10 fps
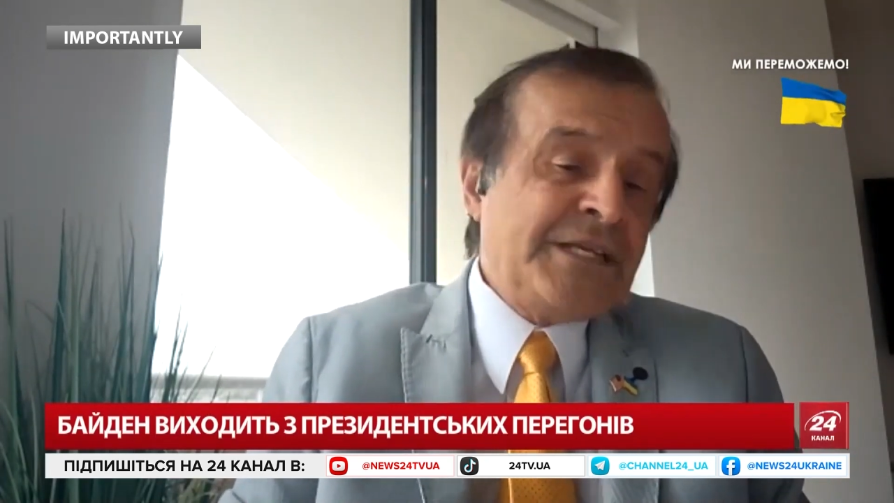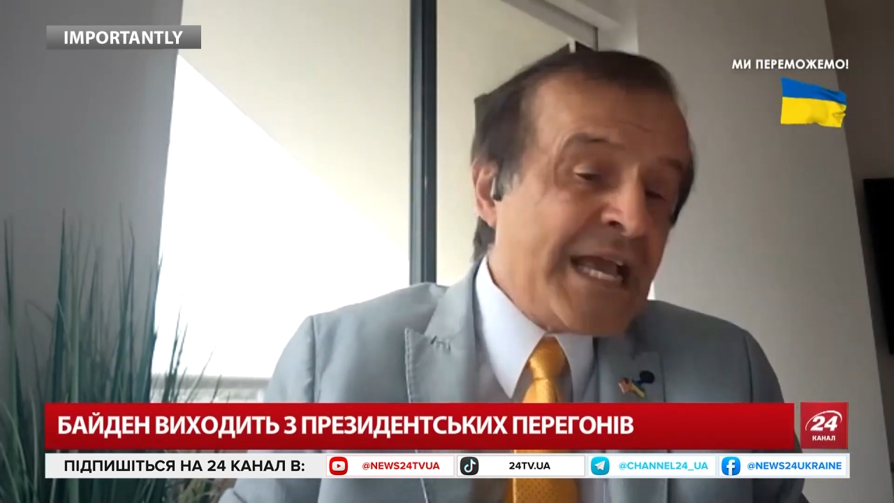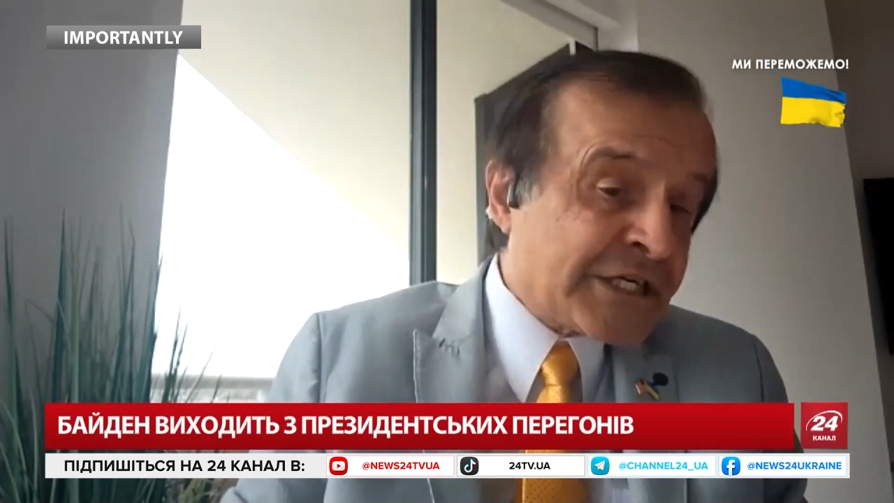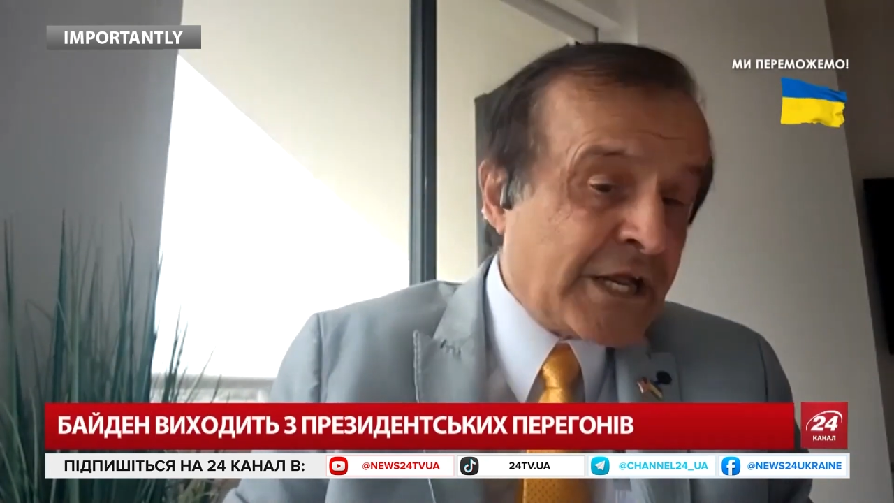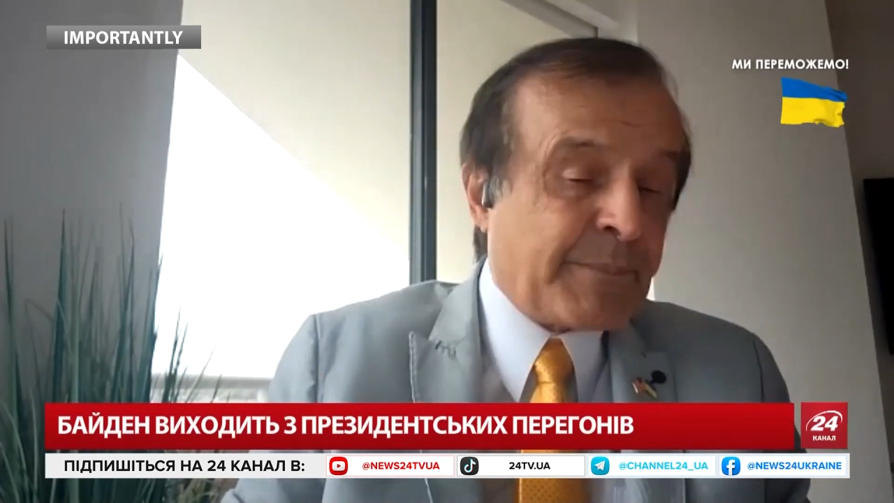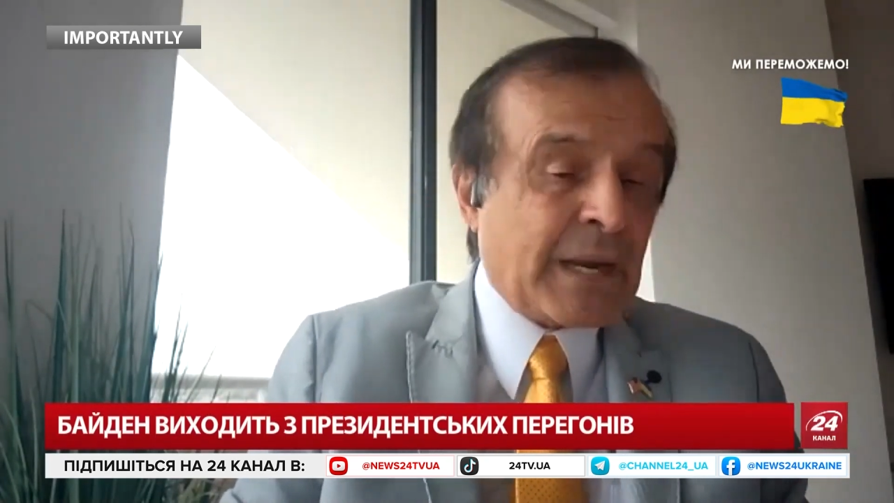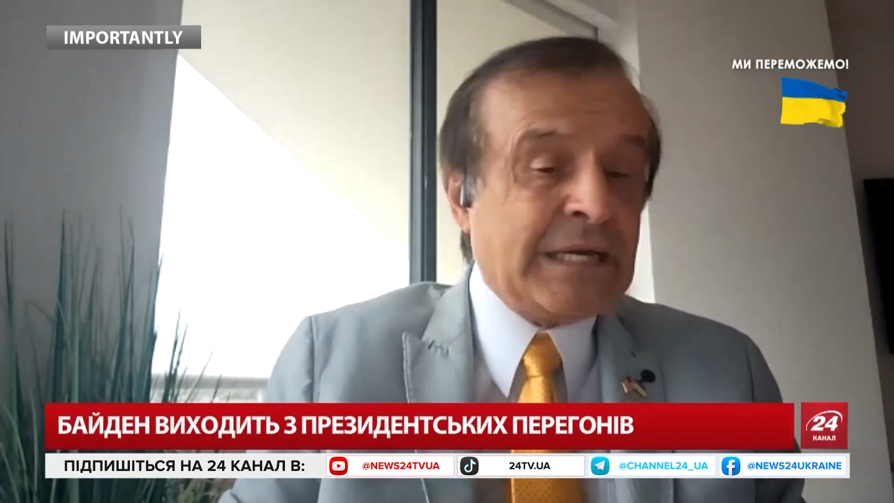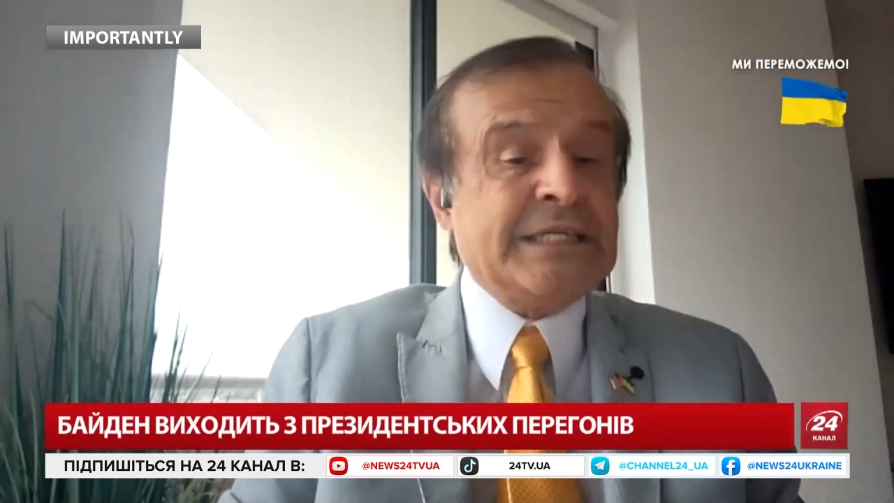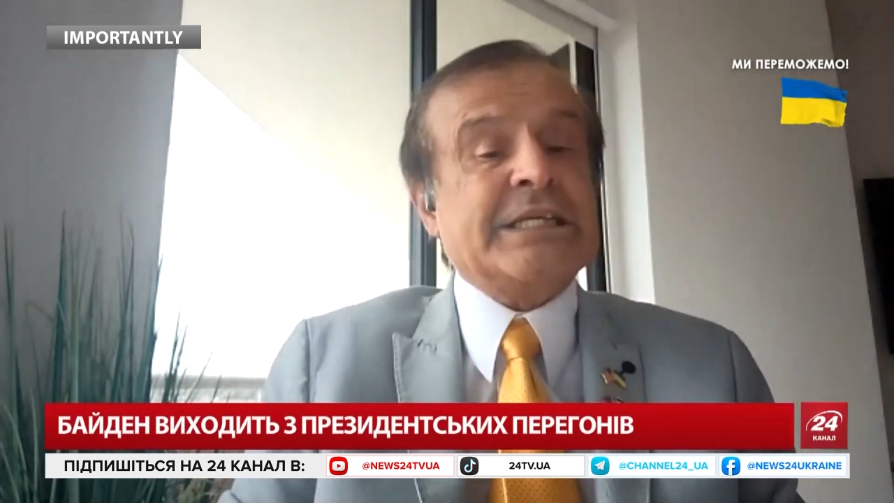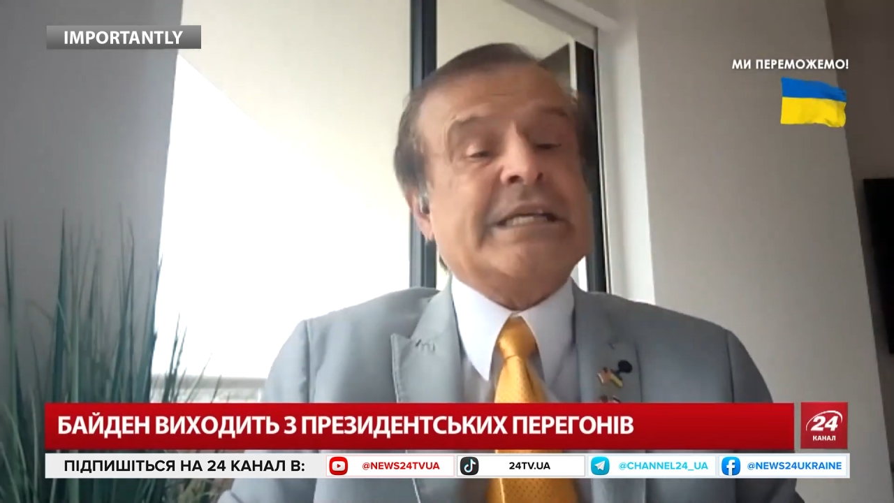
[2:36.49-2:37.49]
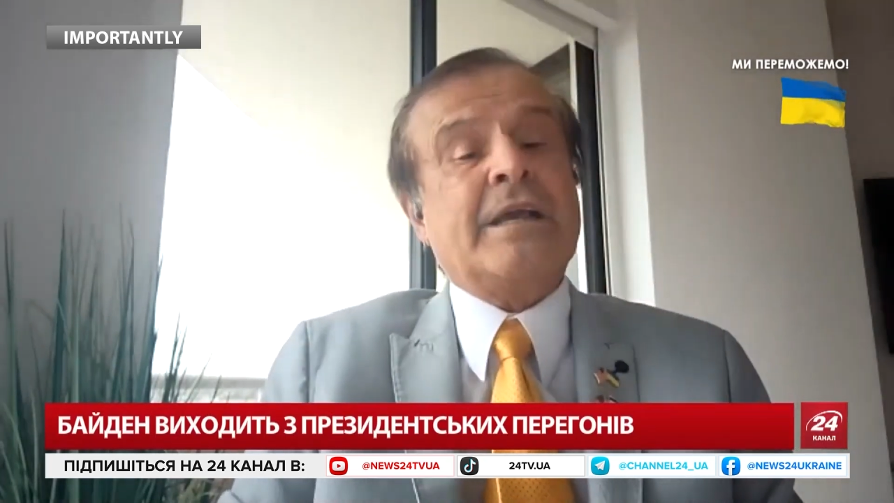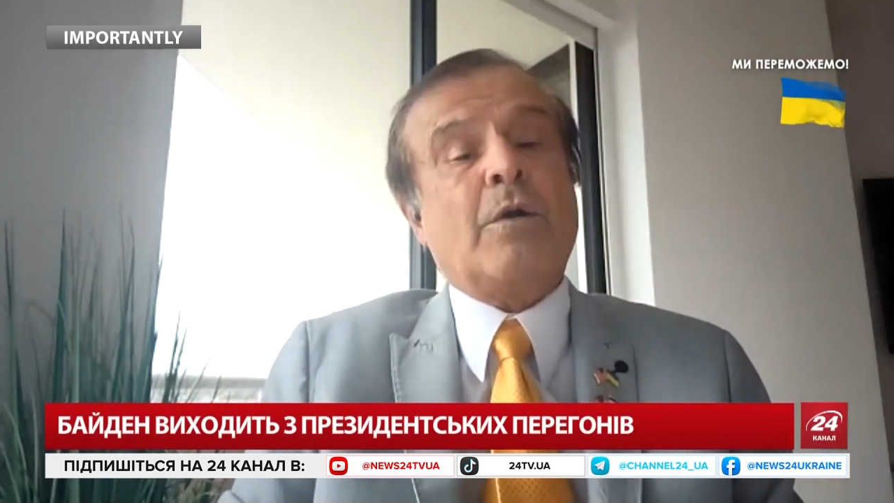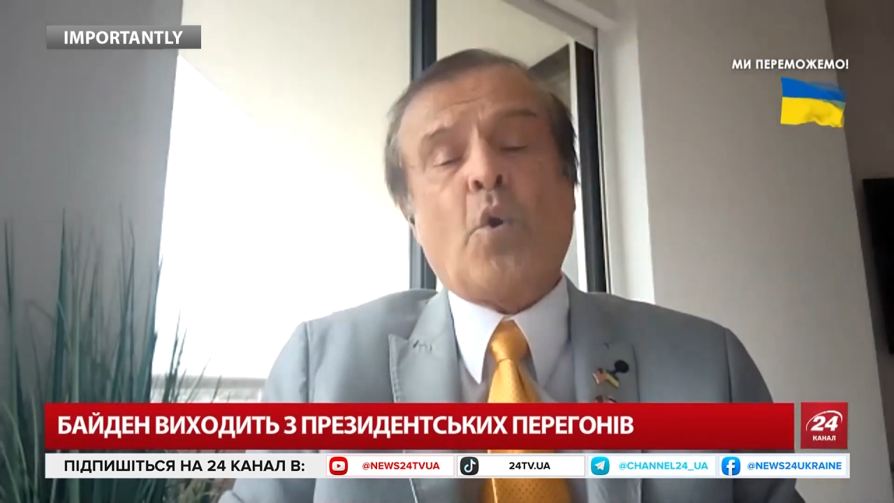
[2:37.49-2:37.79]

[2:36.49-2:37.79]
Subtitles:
In foreign policy,